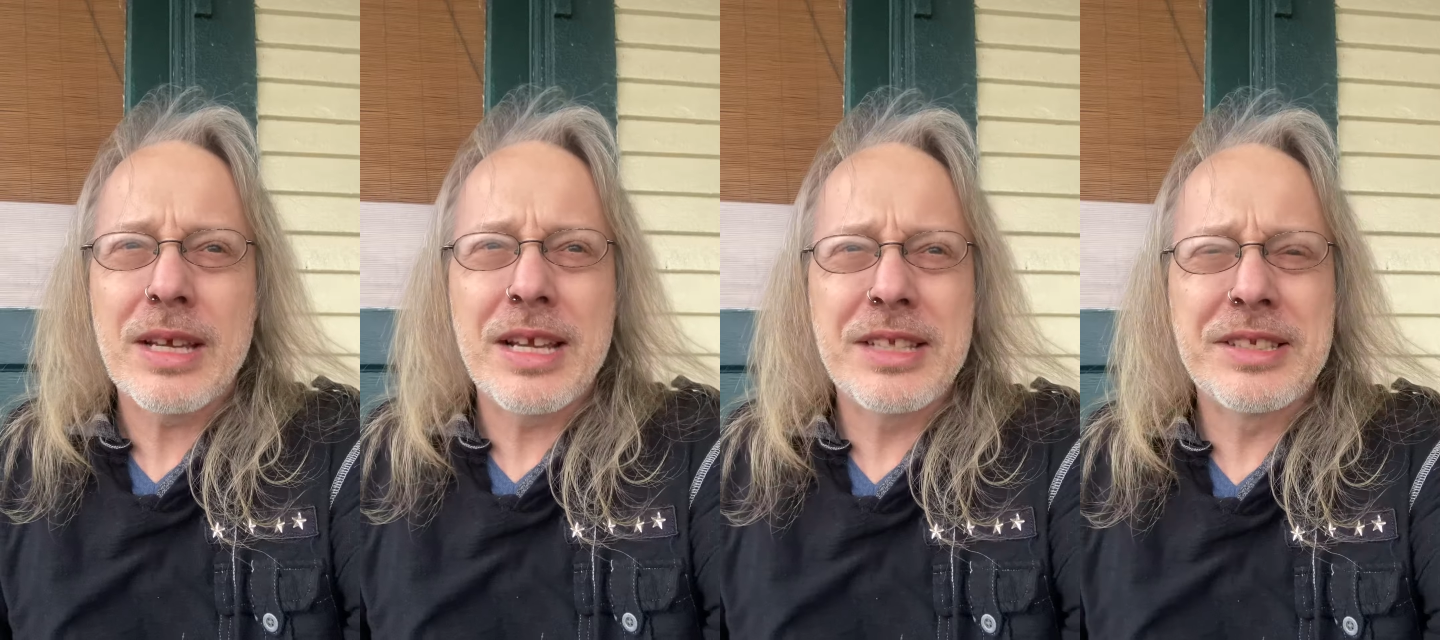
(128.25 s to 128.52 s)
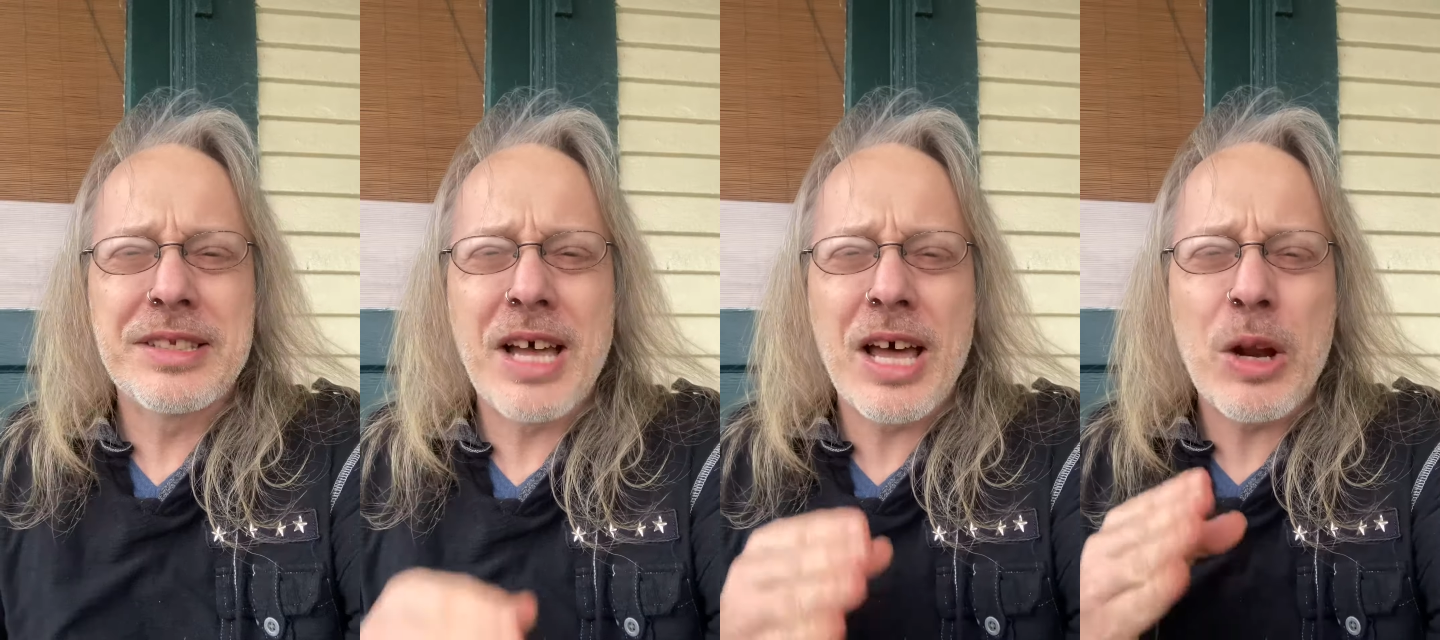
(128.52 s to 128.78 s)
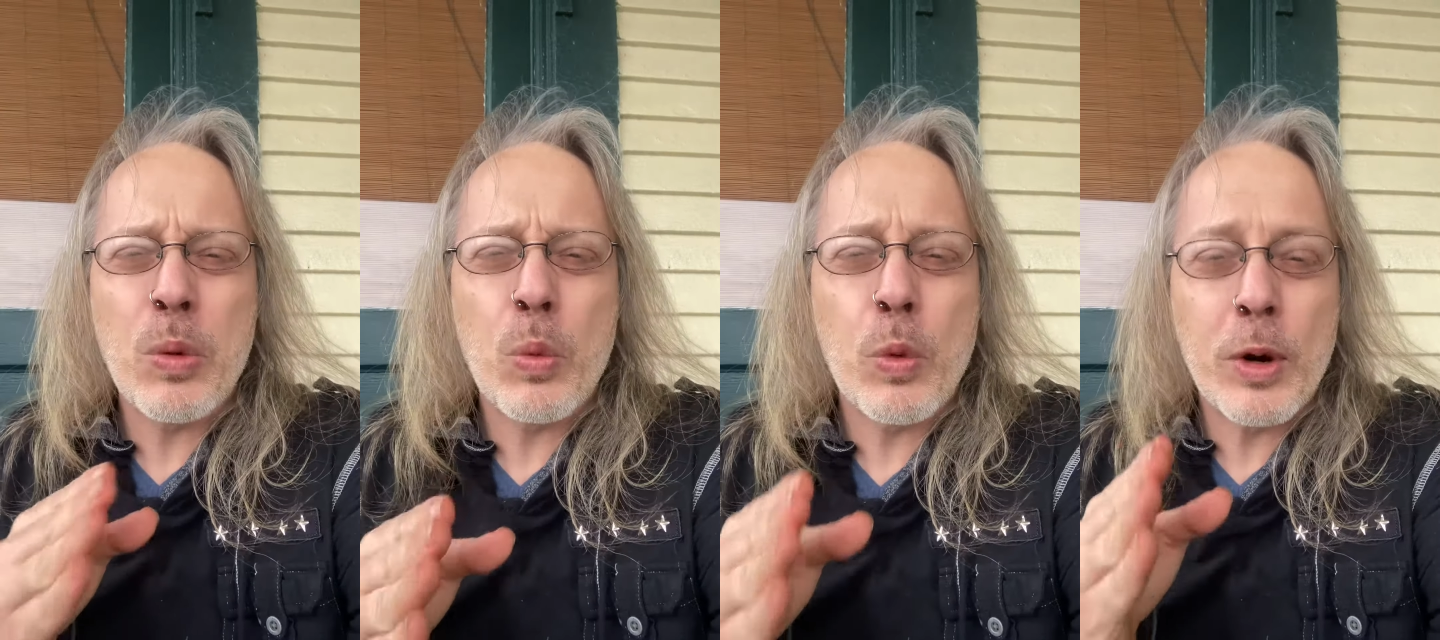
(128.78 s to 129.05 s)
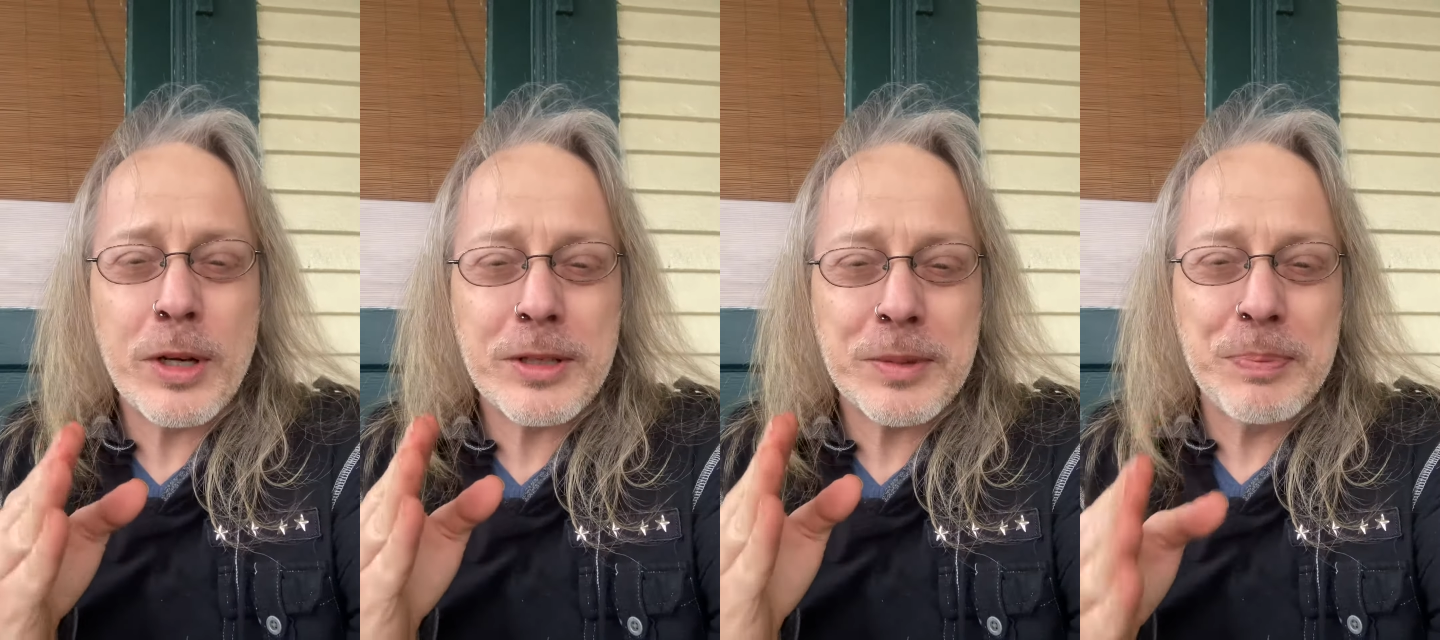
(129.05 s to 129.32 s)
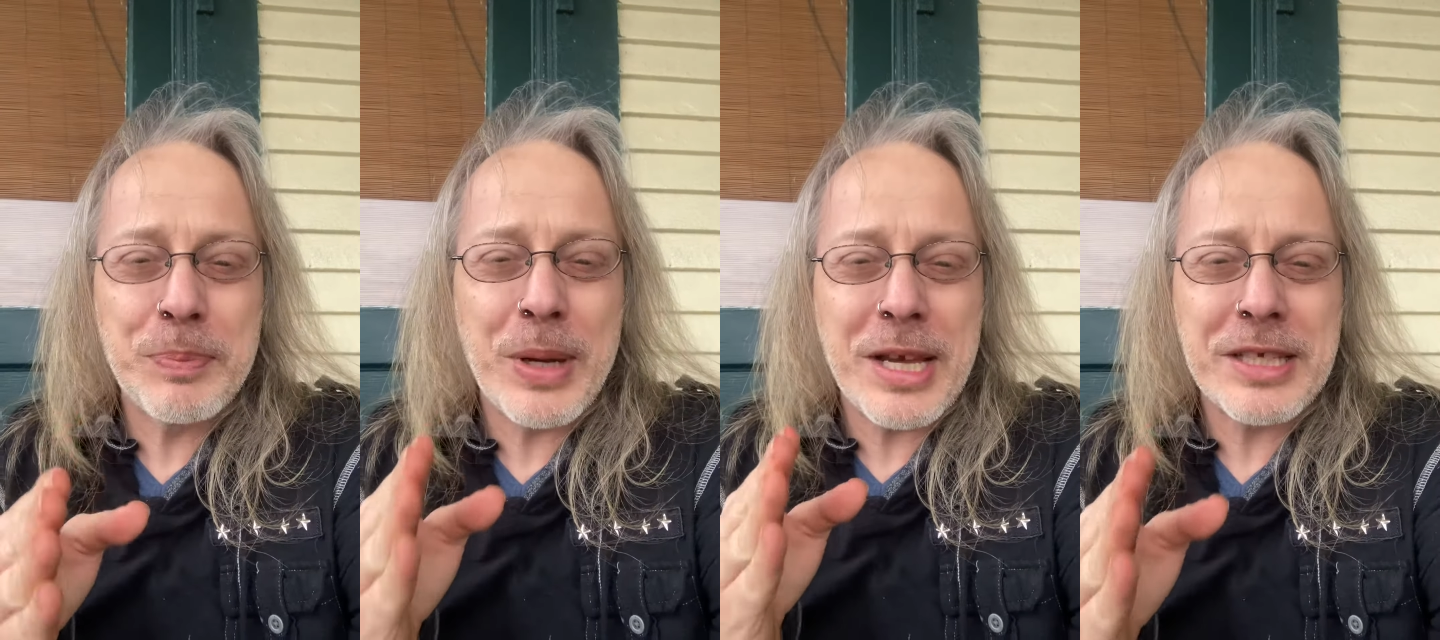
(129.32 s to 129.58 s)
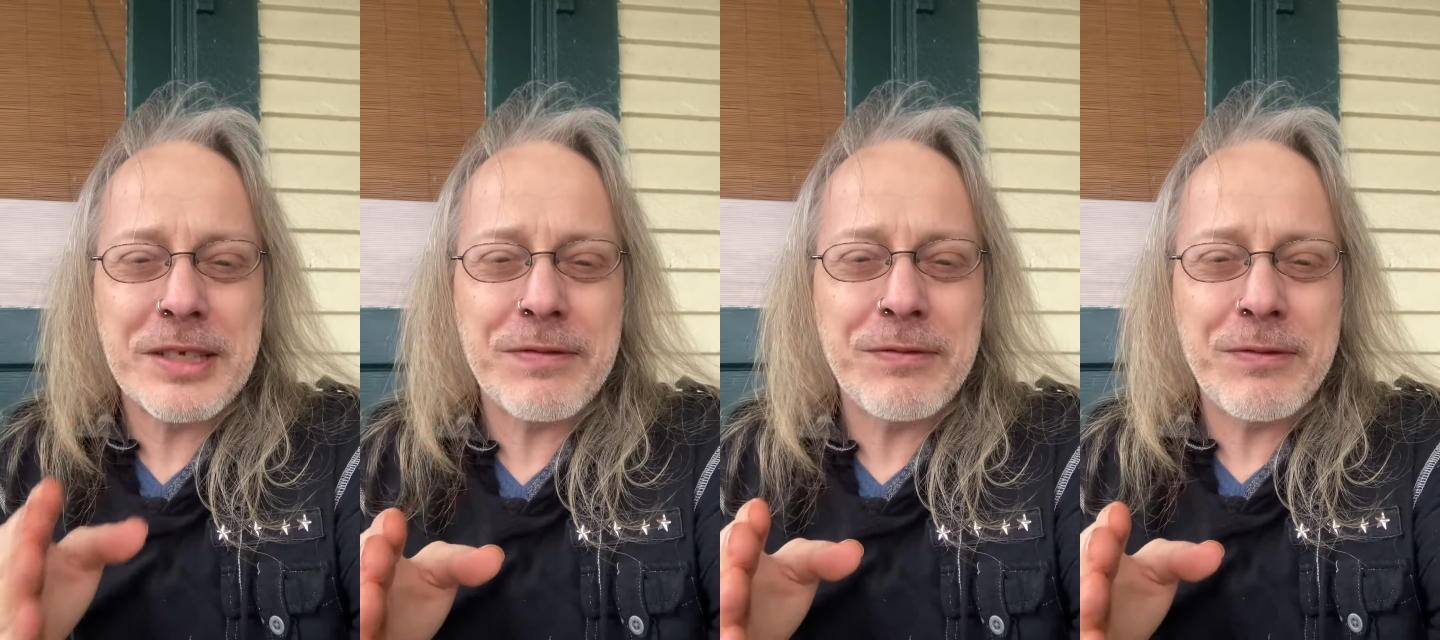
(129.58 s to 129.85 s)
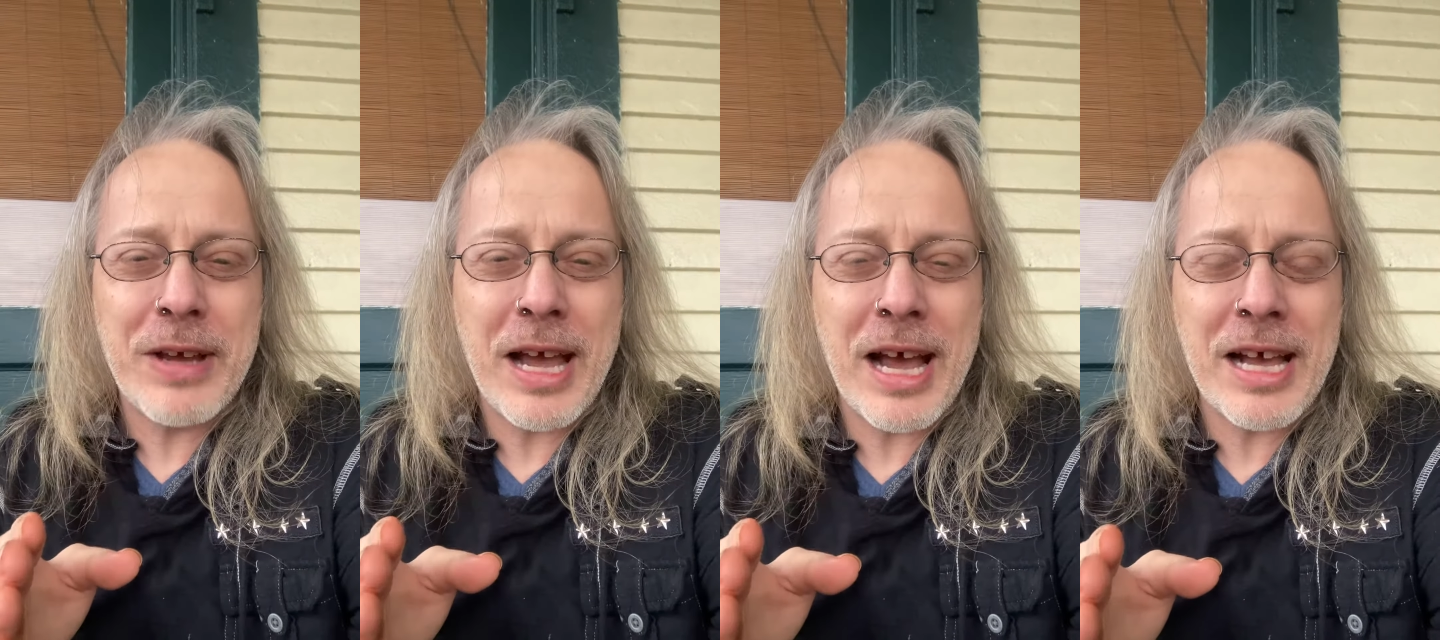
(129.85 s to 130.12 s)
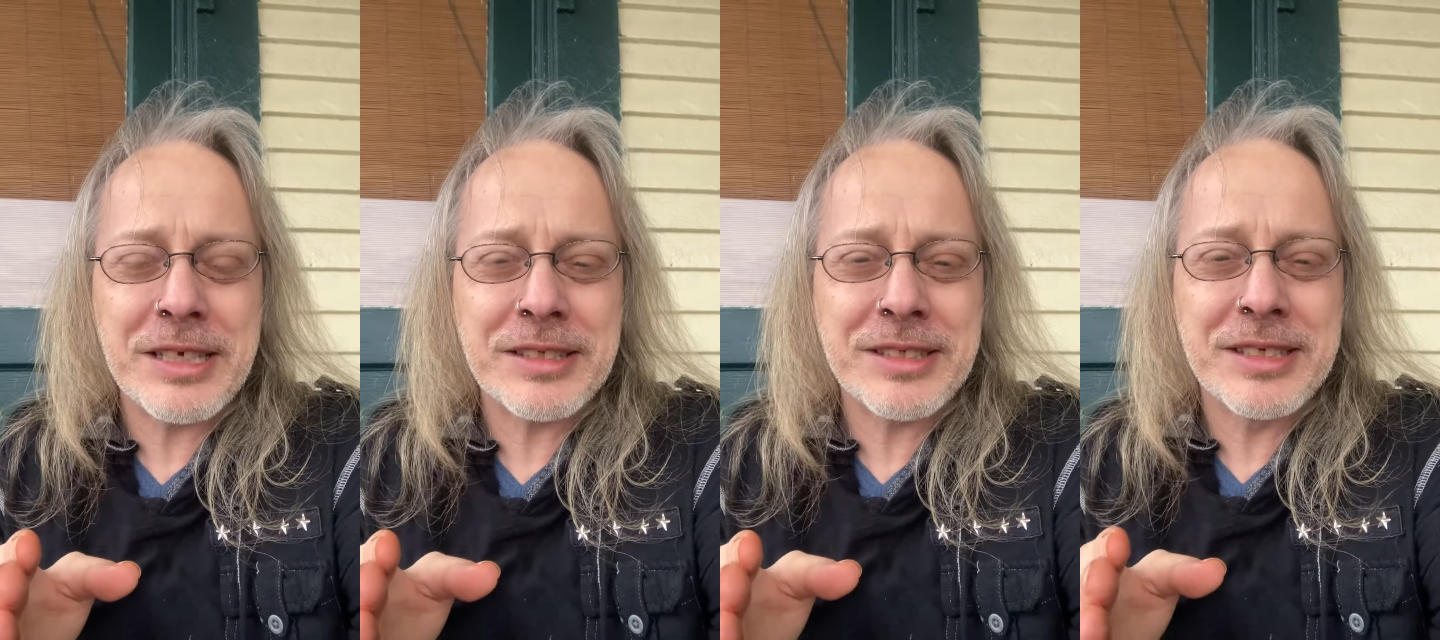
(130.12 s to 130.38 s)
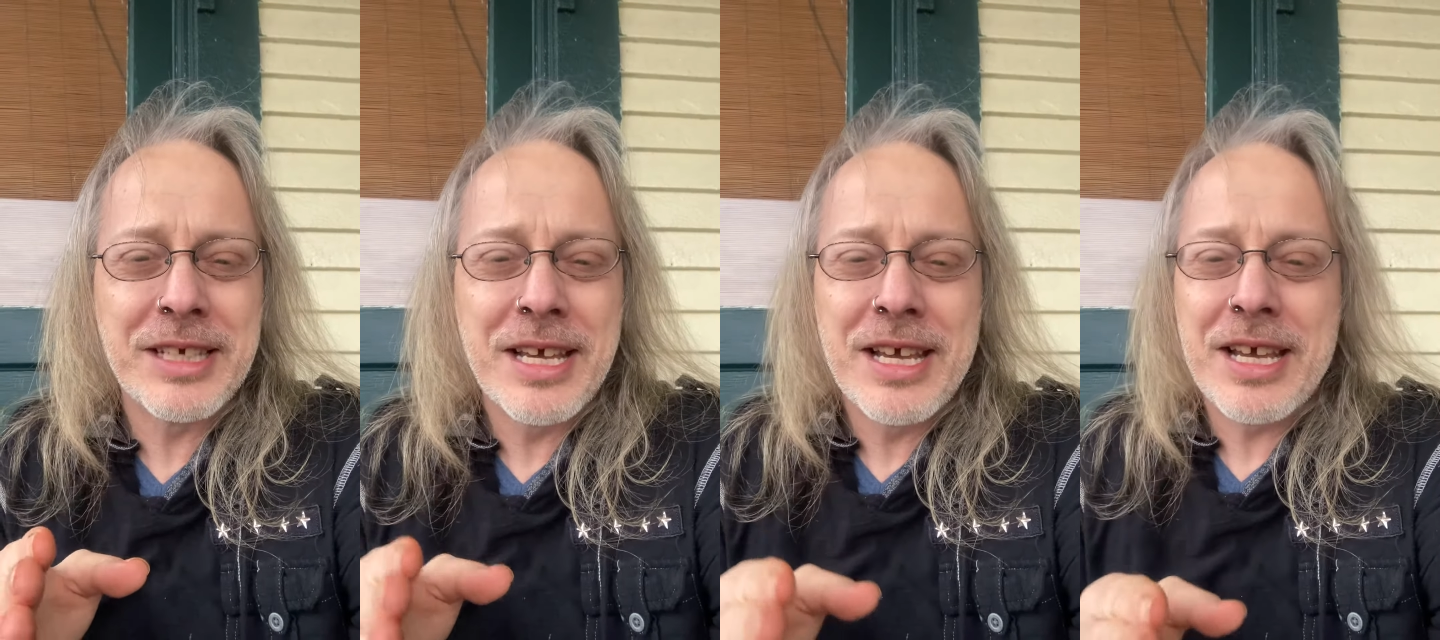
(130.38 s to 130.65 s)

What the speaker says: It's not a works-based fast,